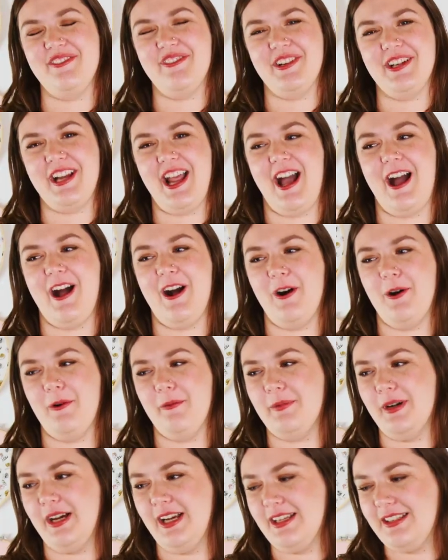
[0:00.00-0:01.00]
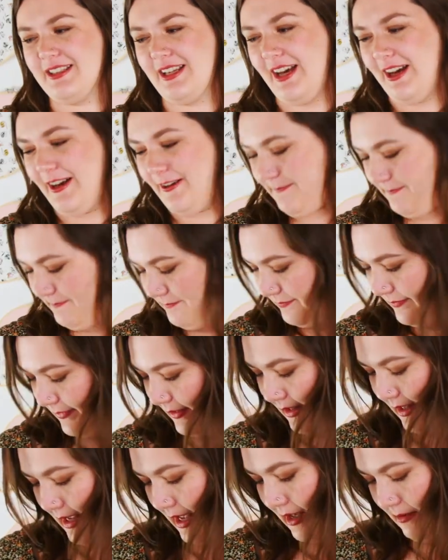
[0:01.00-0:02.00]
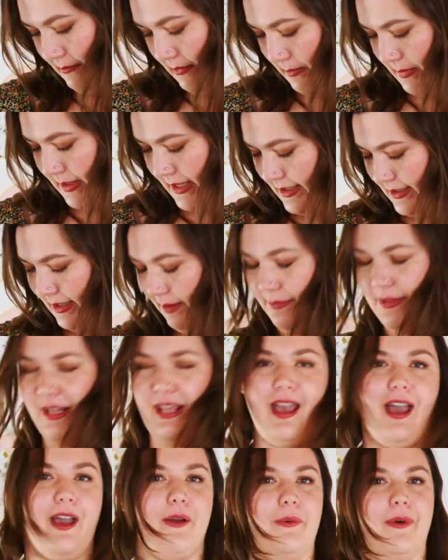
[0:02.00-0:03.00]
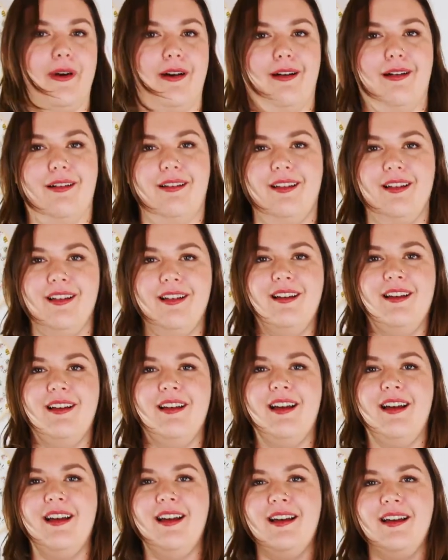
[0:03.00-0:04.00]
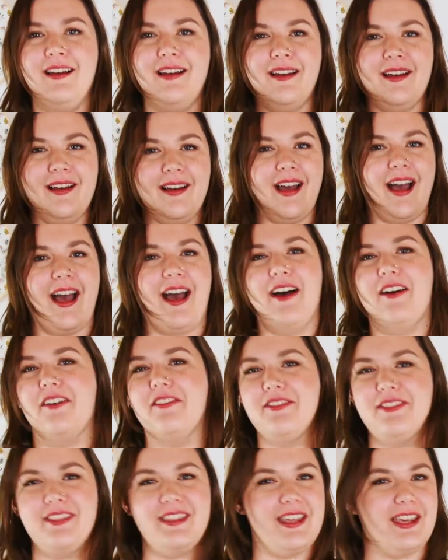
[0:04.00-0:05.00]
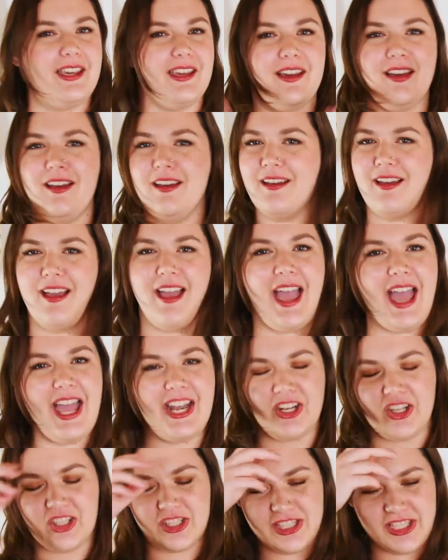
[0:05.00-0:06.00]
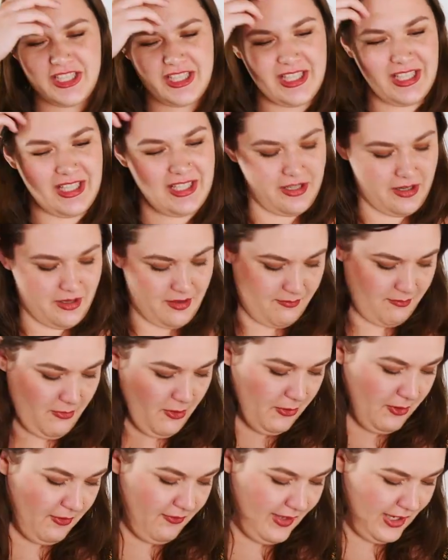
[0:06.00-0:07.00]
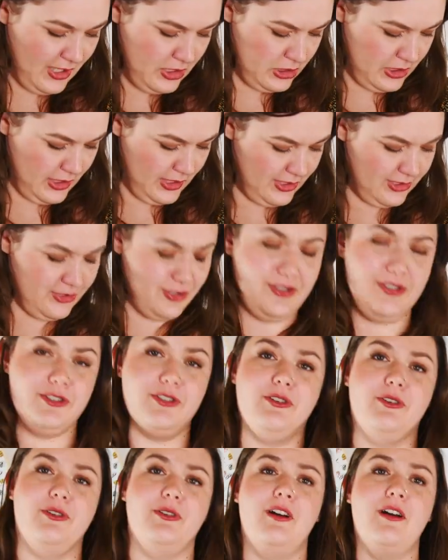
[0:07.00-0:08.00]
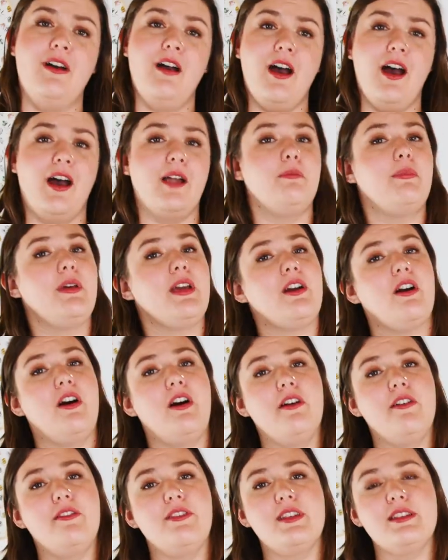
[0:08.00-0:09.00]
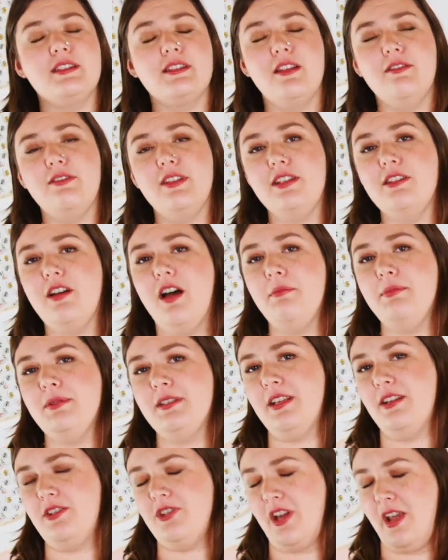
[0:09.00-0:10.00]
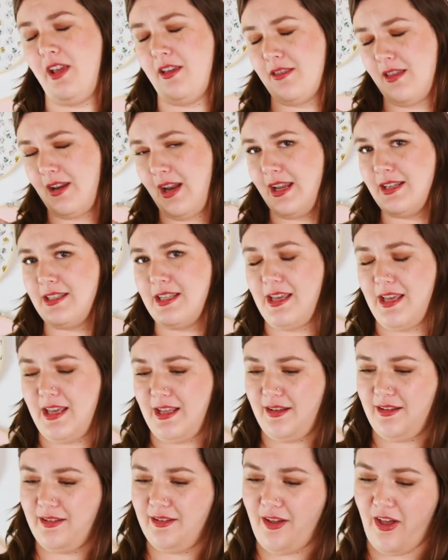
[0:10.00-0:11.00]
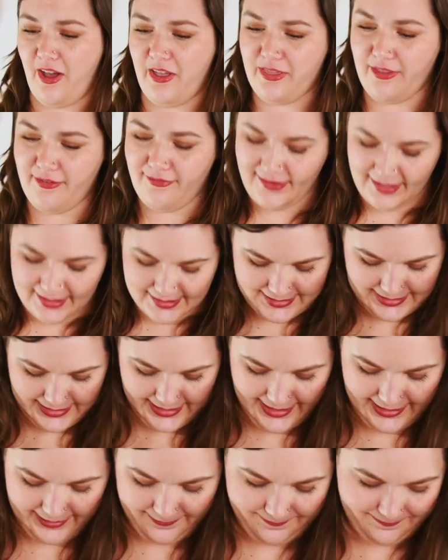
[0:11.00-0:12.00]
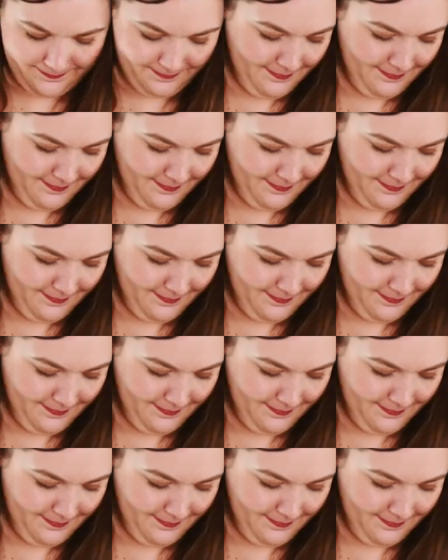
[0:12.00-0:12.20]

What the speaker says: for now, but yeah, maybe someday I will have the energy and motivation to unpick all of this lovely top stitching that I did on the facing.